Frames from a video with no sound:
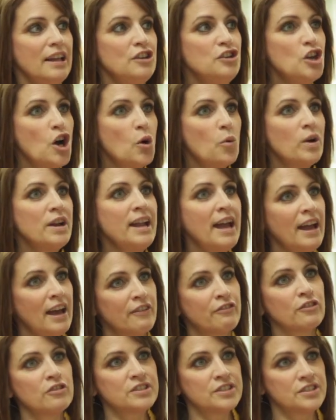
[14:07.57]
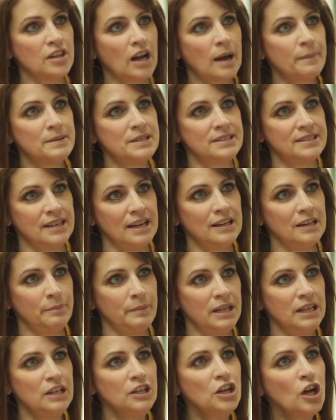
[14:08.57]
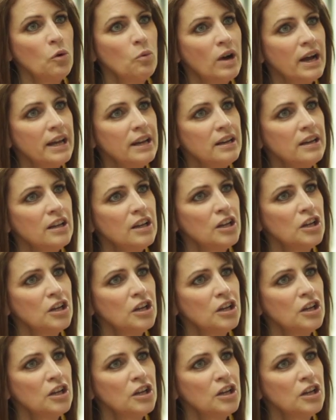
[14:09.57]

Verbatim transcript: No one ever stopped to say to me, you know what?